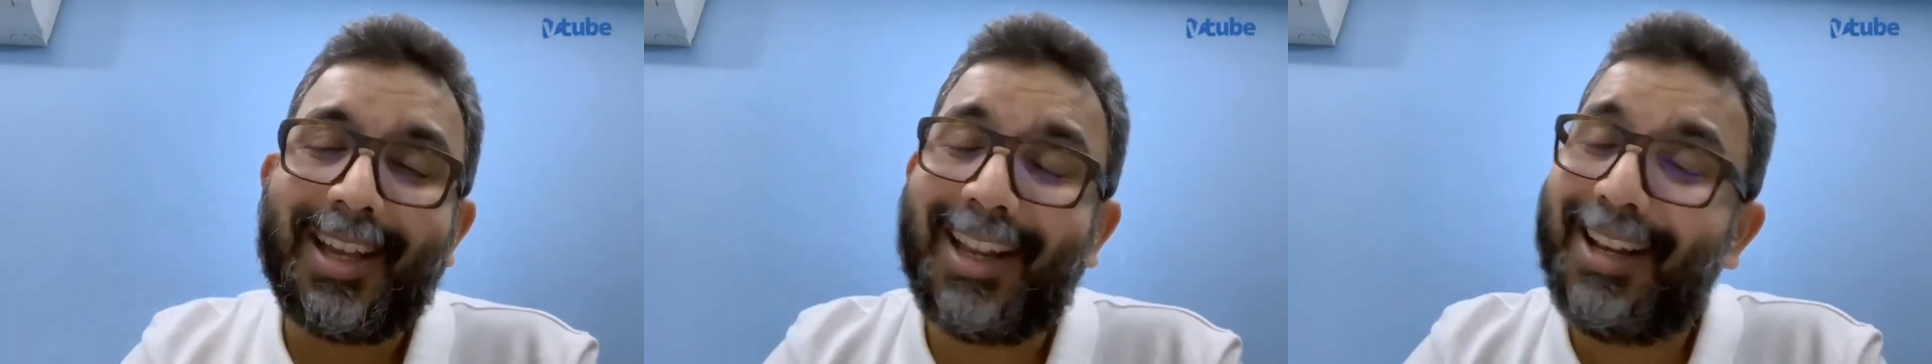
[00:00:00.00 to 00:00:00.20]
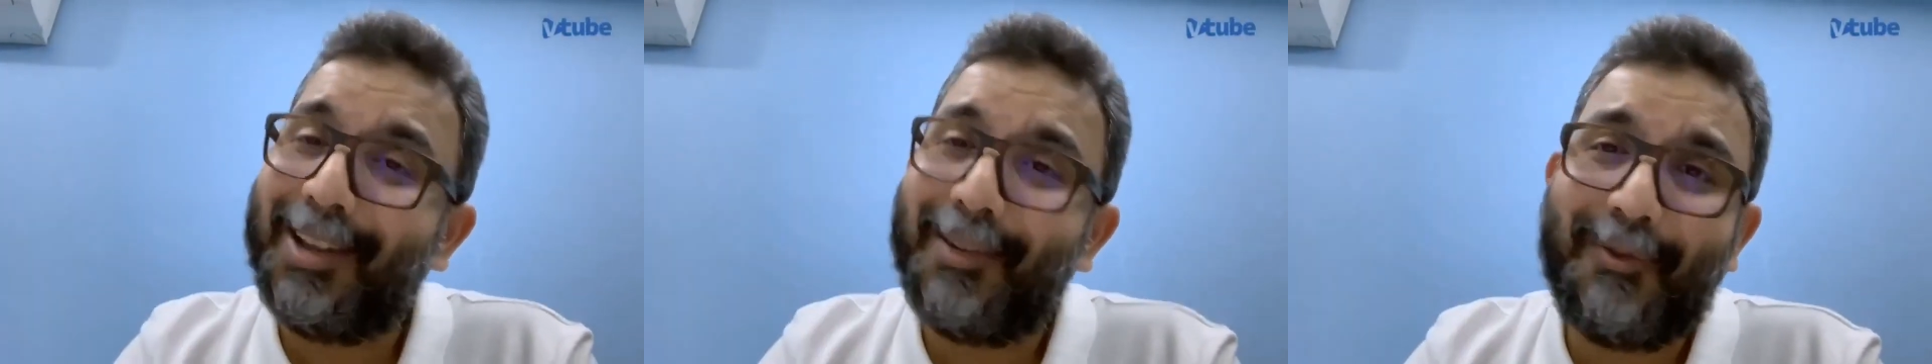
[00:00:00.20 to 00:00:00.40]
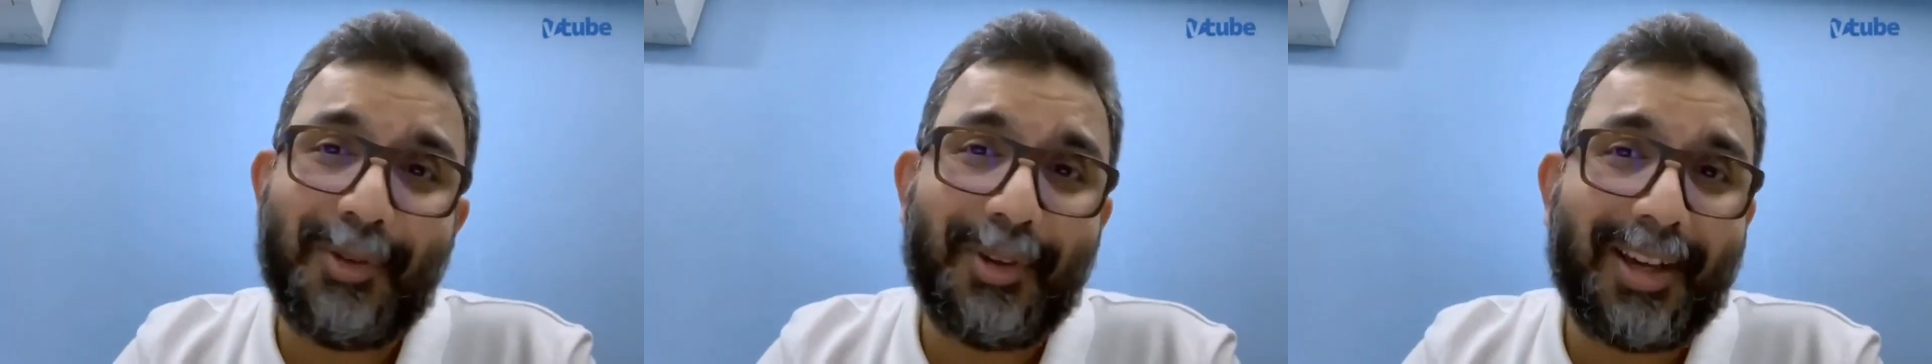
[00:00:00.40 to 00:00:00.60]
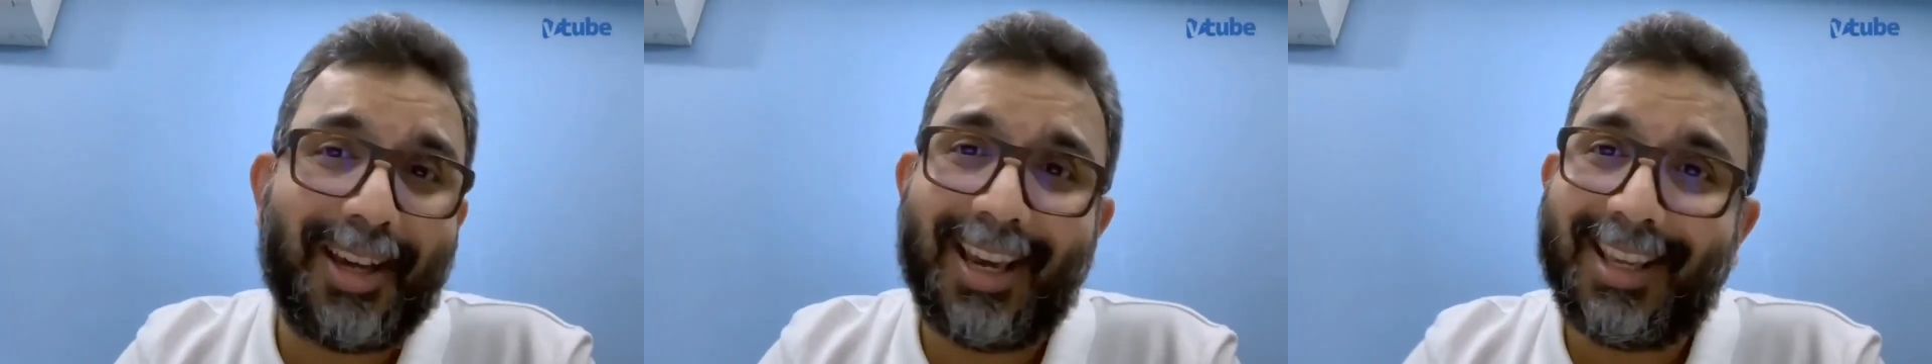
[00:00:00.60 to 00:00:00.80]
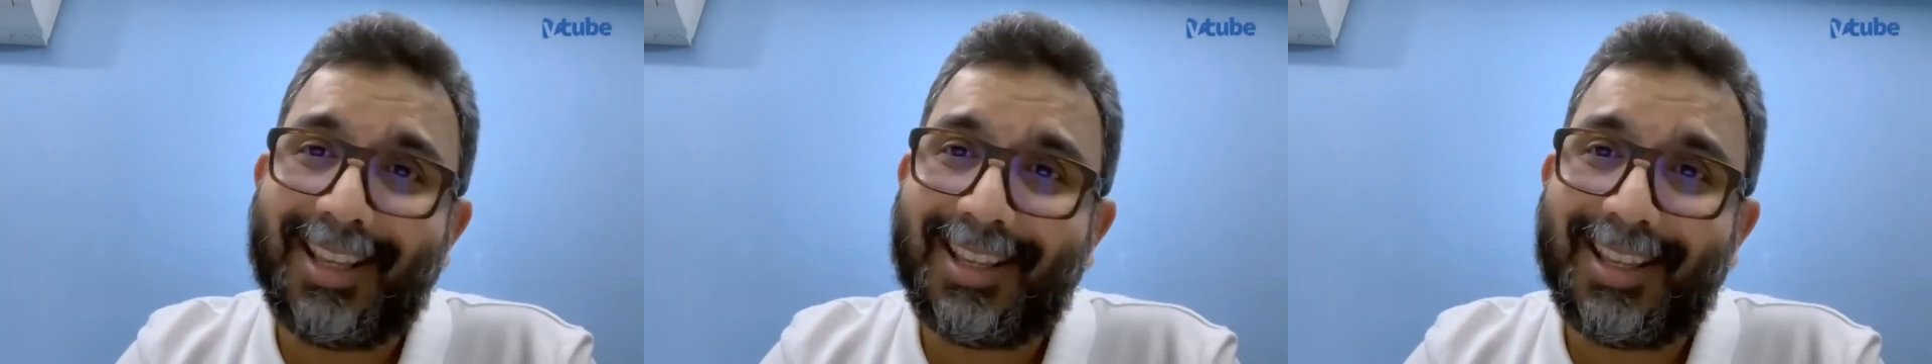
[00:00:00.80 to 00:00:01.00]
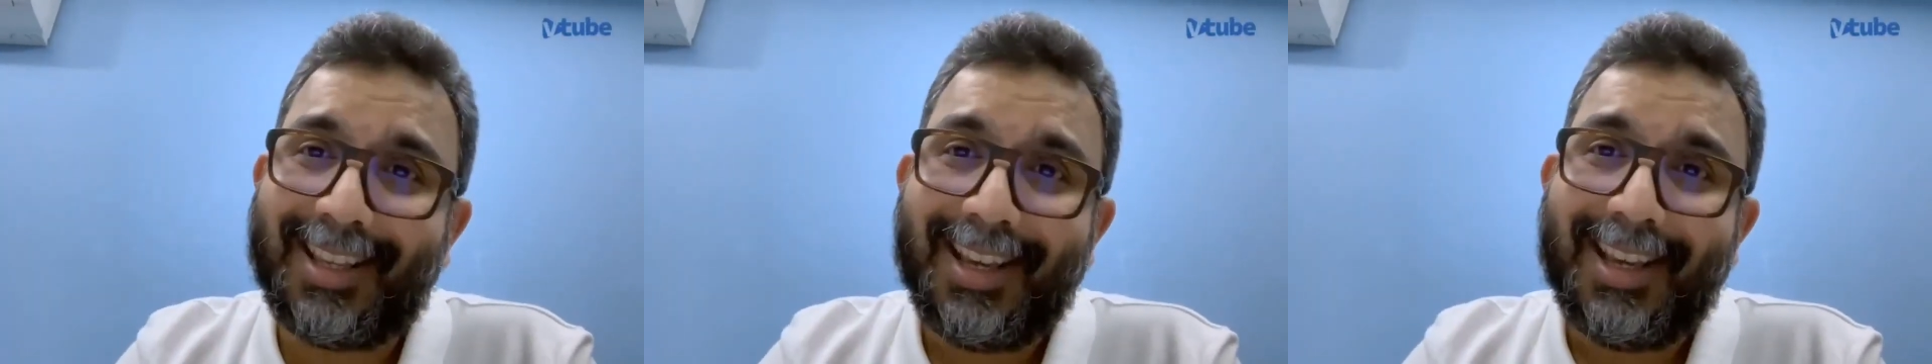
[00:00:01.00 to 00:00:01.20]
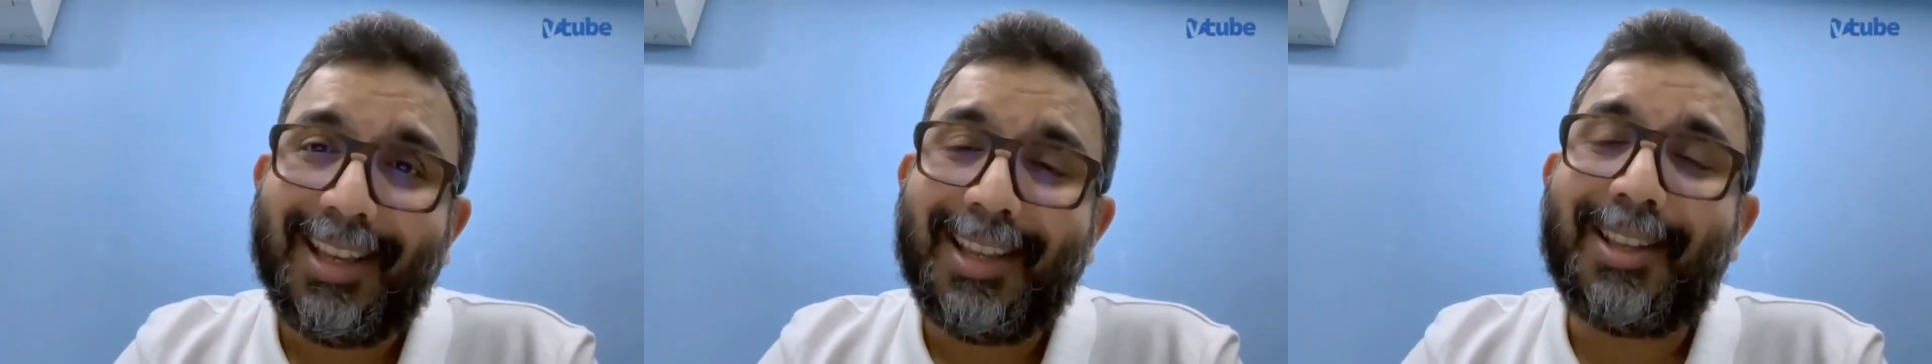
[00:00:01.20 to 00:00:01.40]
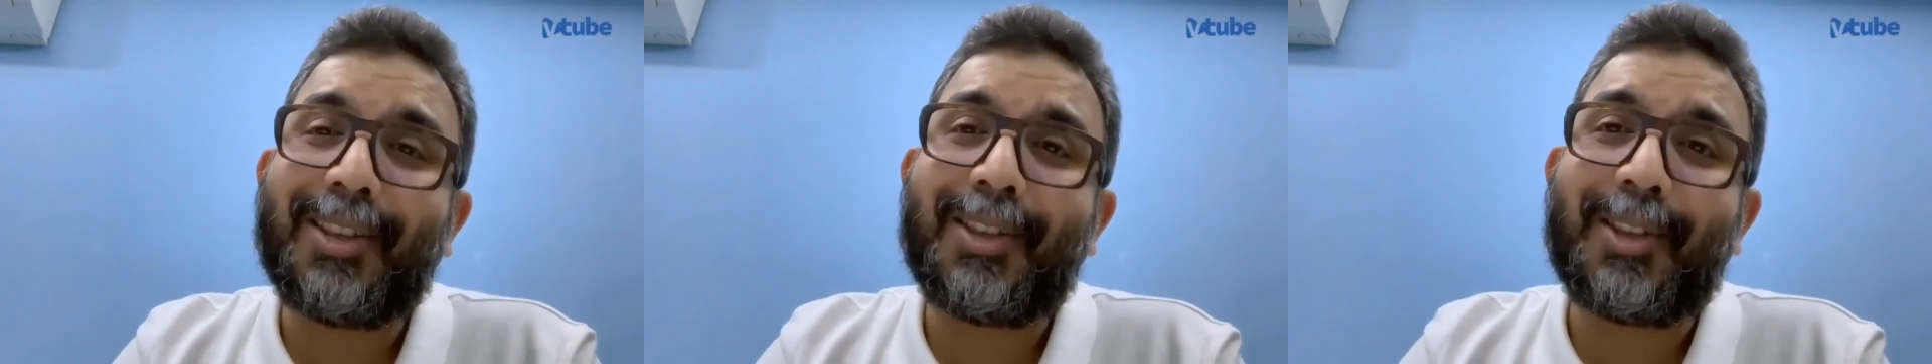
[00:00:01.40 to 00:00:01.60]
I love you guys
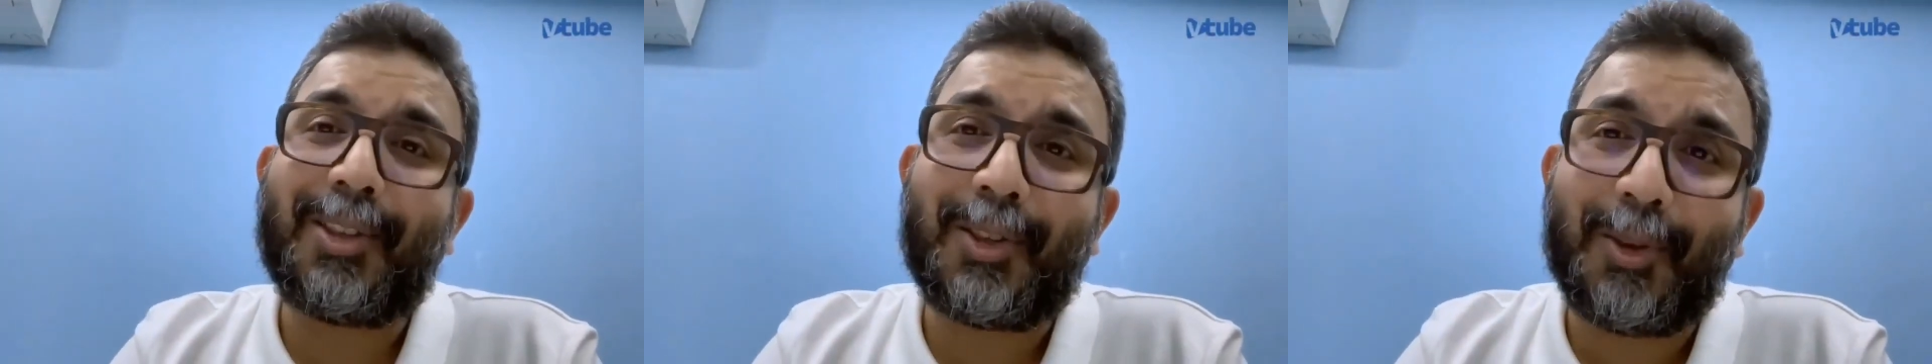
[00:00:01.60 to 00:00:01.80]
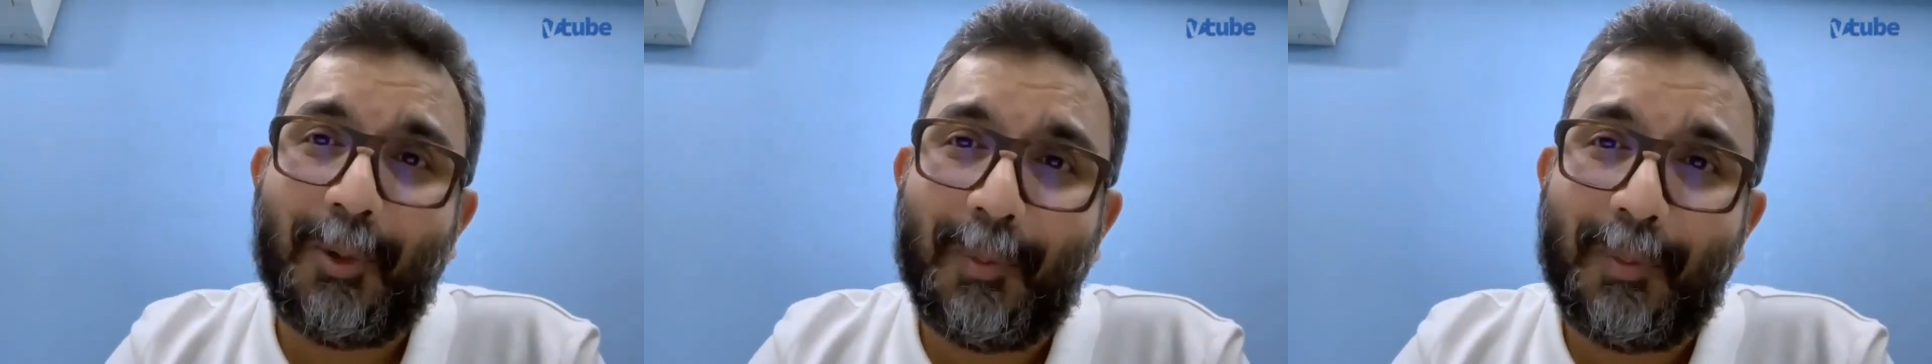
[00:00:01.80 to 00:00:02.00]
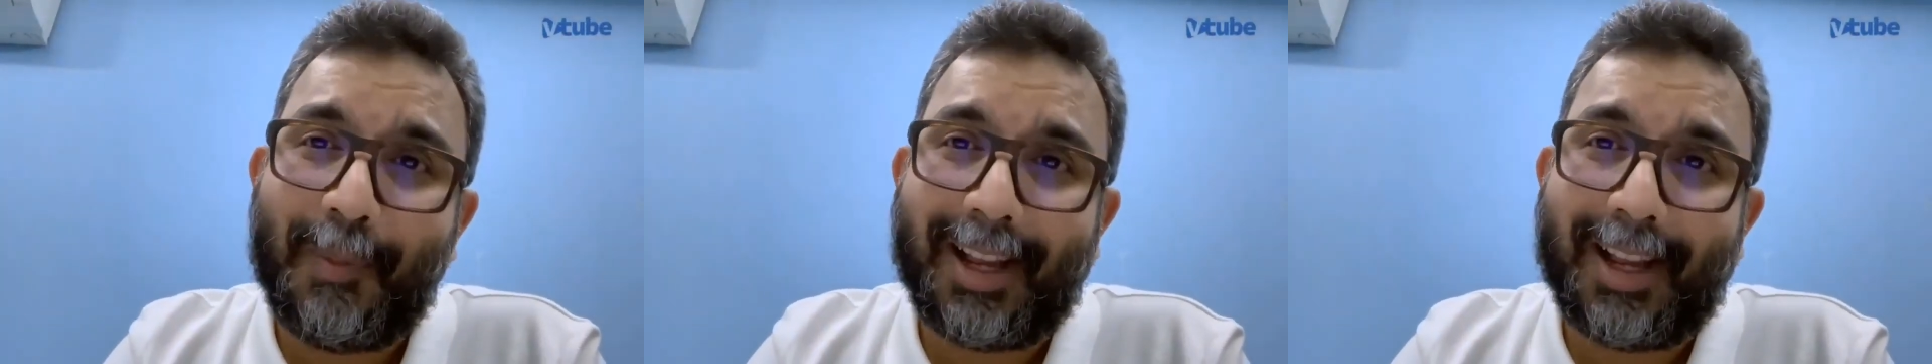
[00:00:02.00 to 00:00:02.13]
so